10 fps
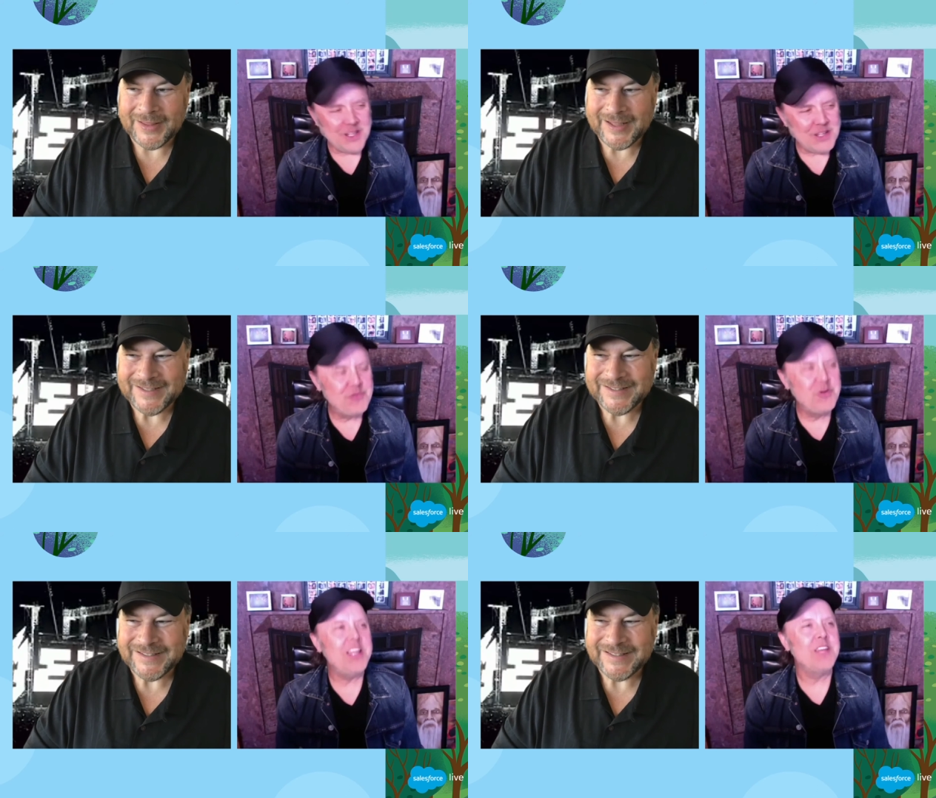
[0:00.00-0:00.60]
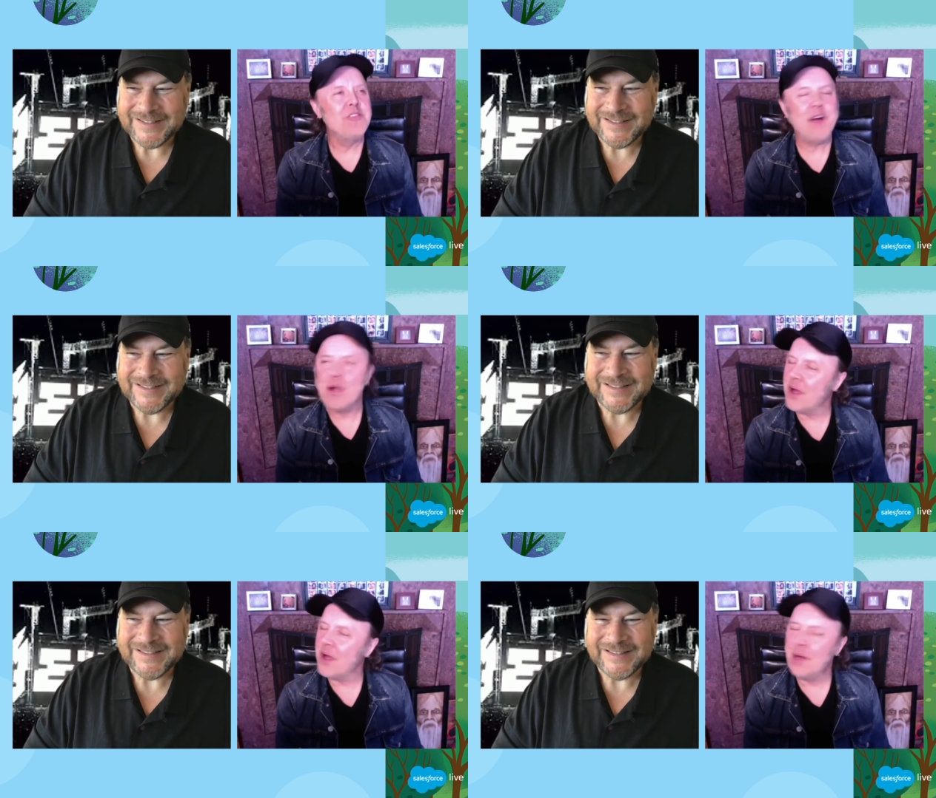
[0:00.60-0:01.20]
Speaker 1: we if we can
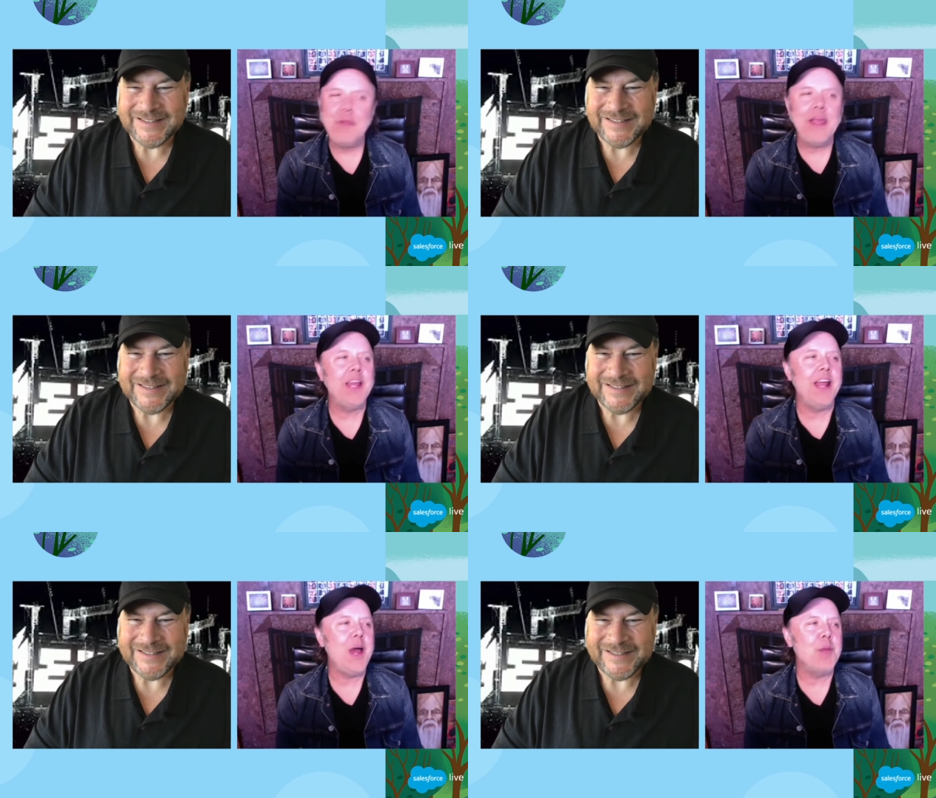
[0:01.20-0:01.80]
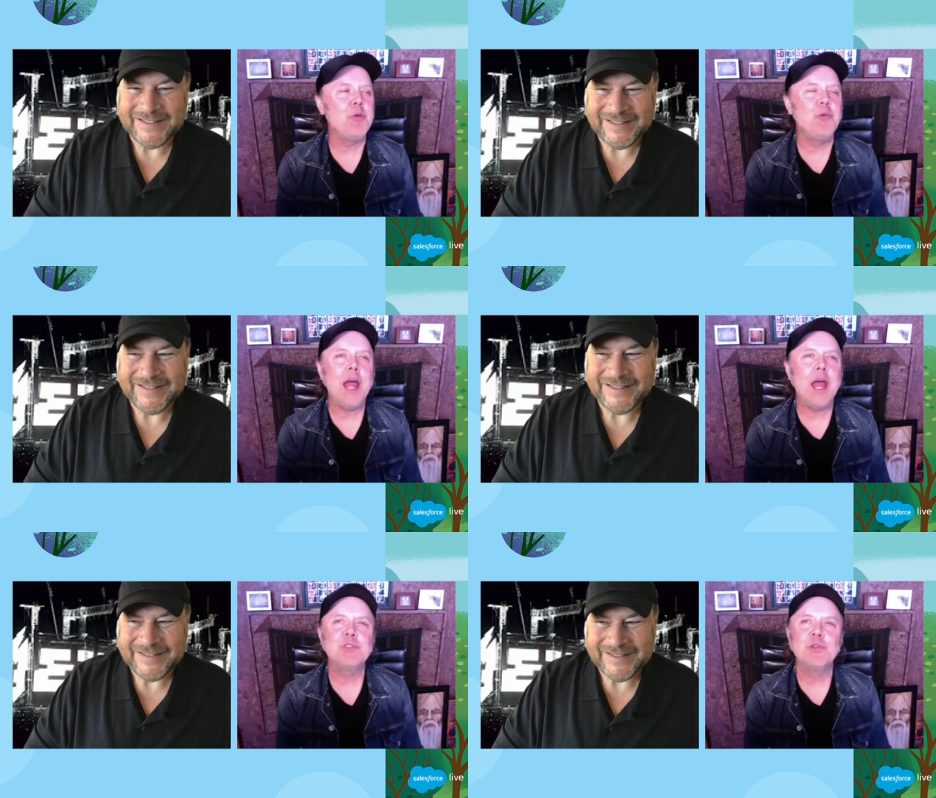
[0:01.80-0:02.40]
find a way to make it happen,
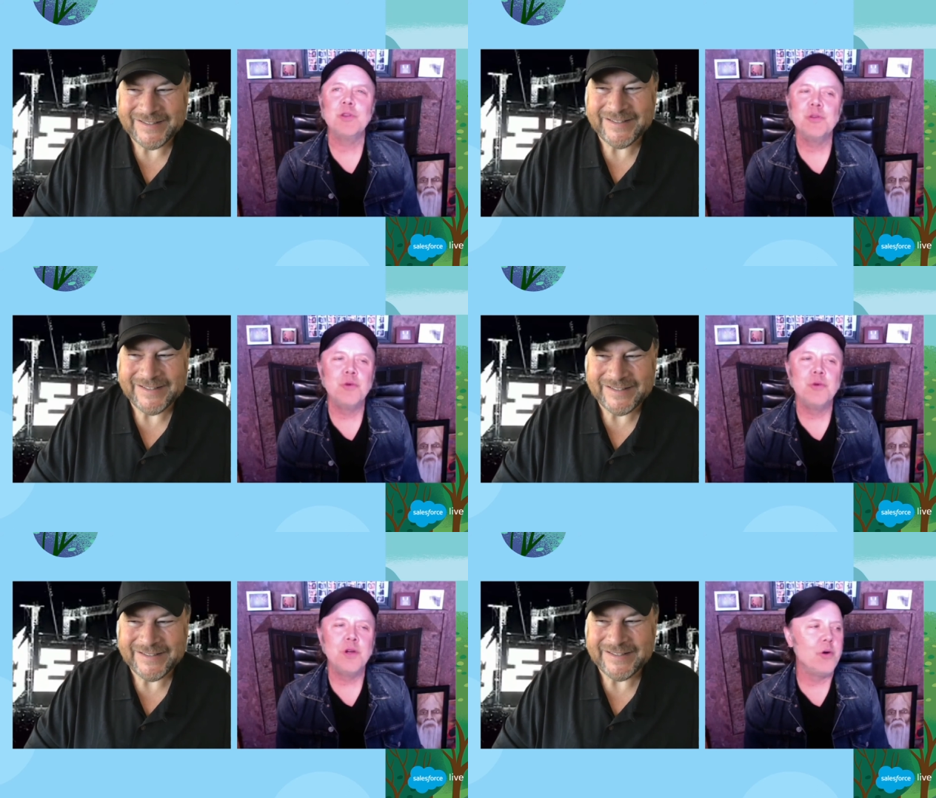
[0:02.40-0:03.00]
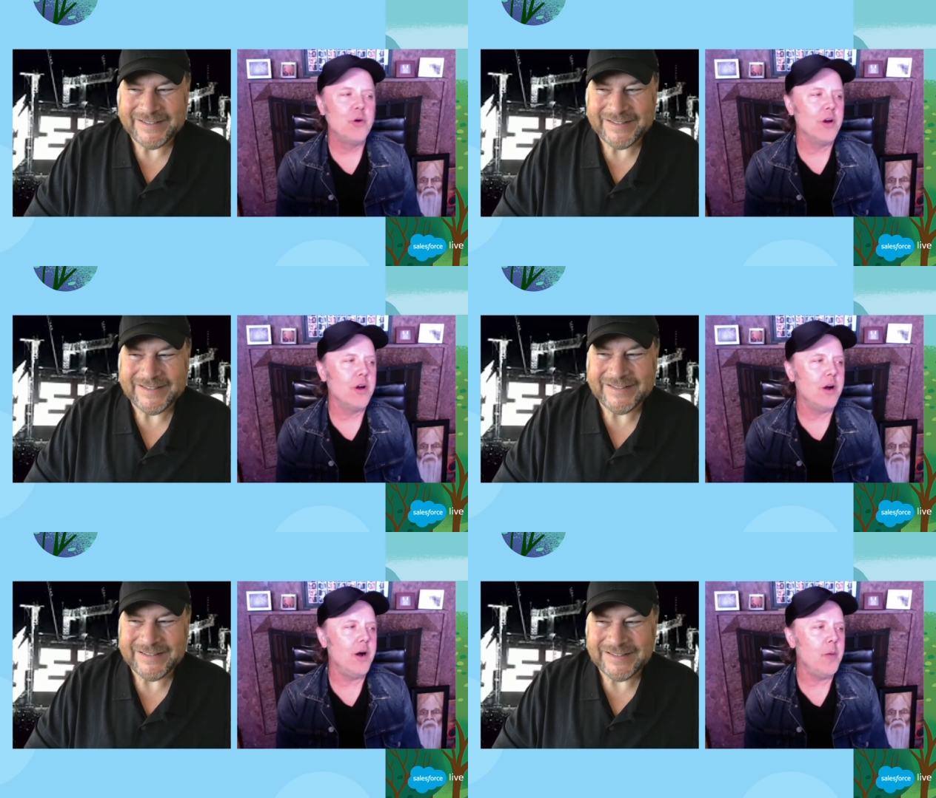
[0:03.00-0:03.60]
we absolutely will.
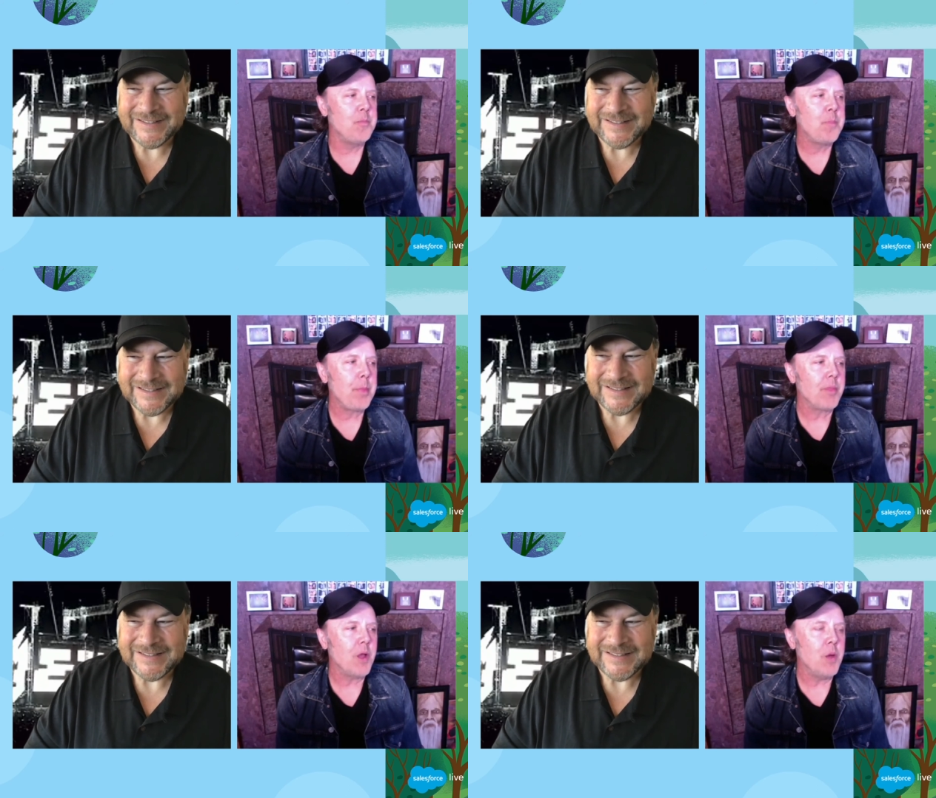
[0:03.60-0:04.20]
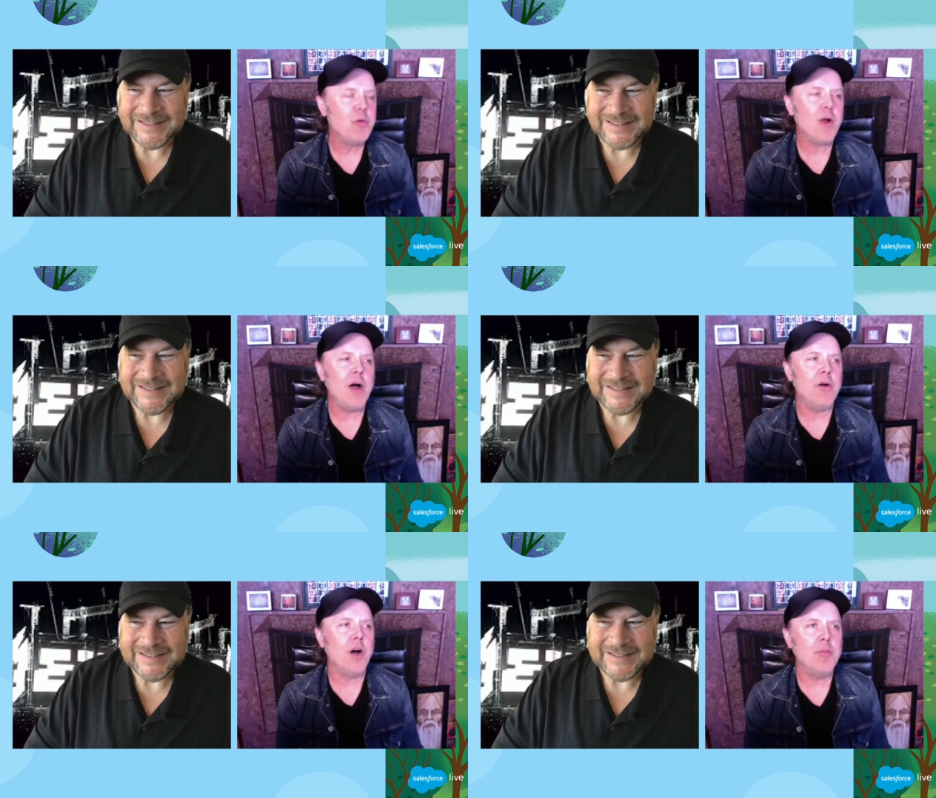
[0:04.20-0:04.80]
We're um,
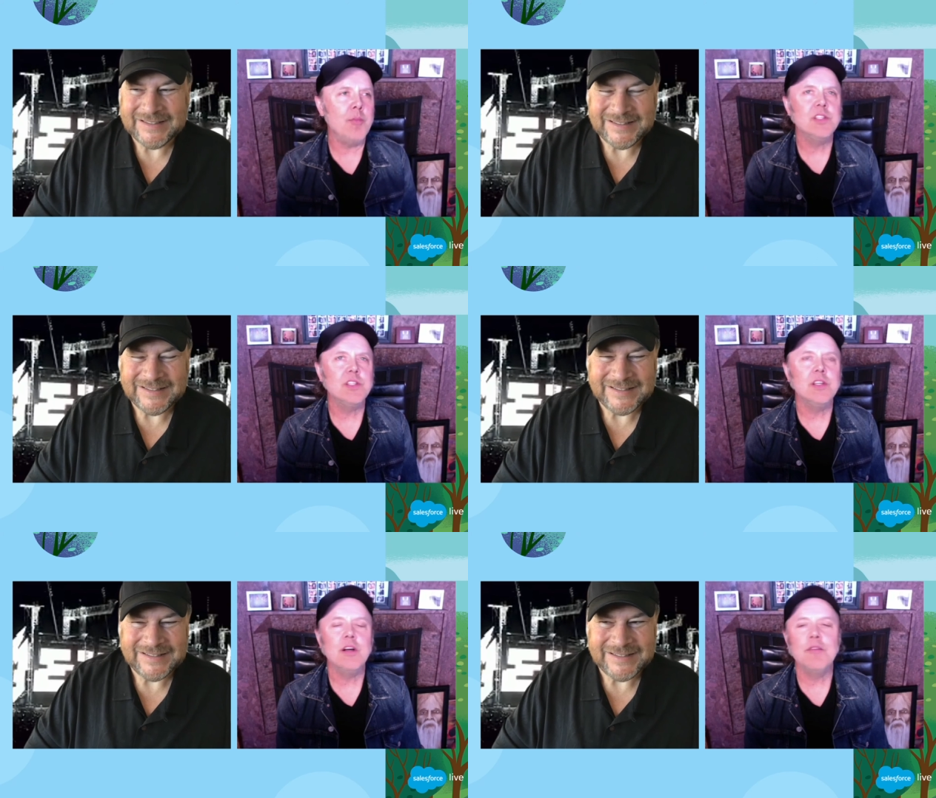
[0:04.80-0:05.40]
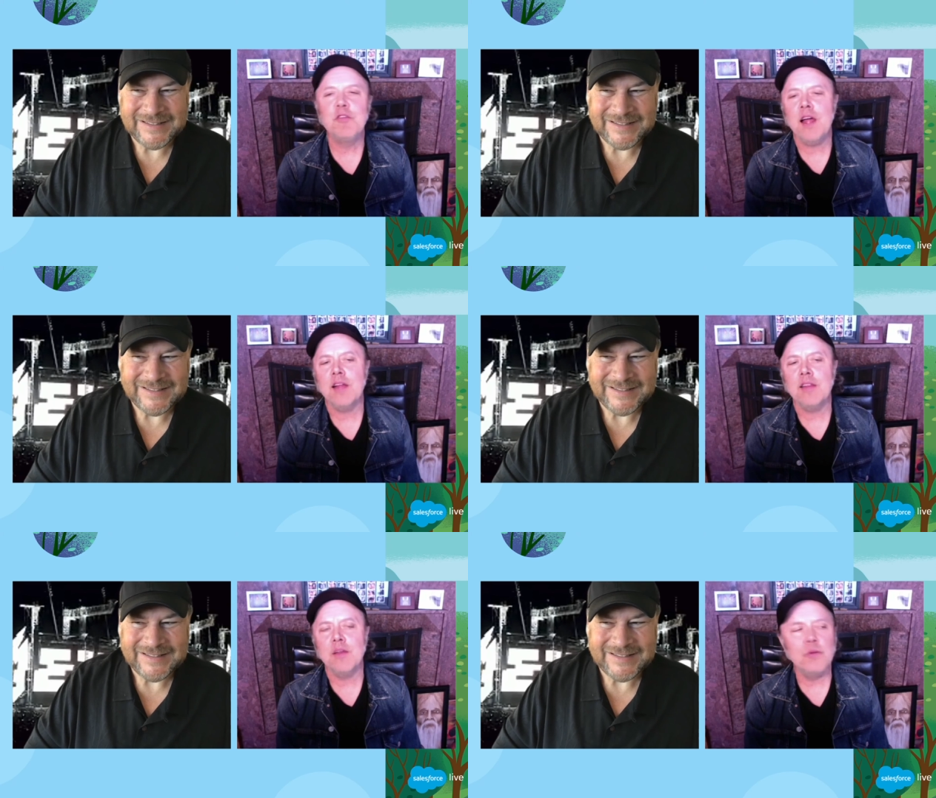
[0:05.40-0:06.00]
proud, obviously, of the
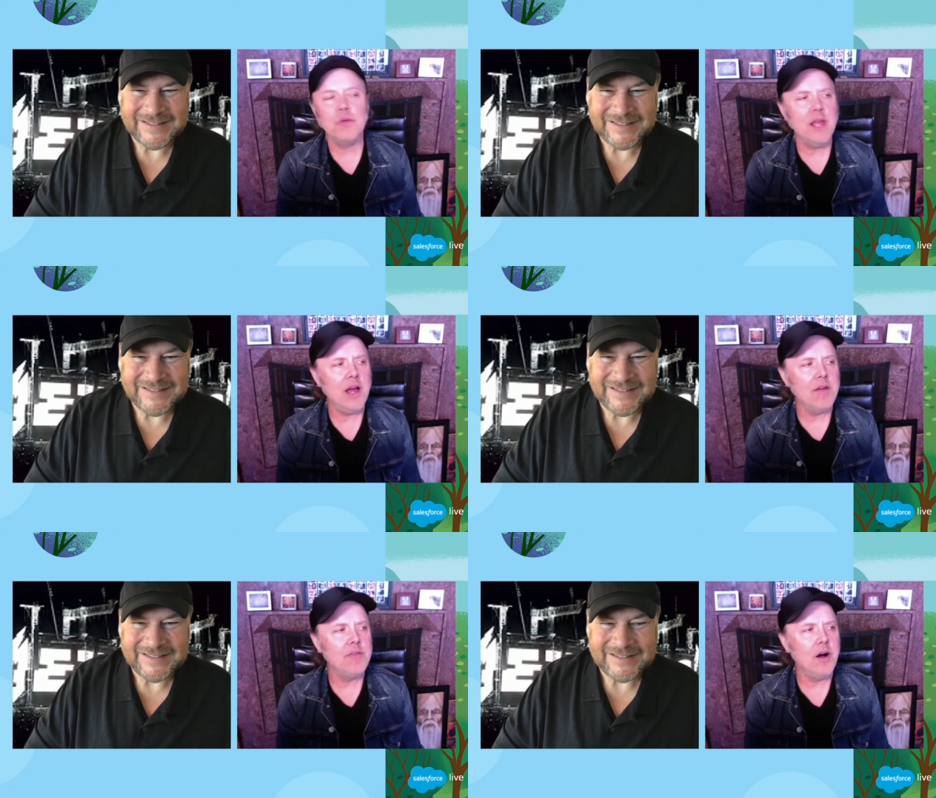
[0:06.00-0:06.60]
fact that we have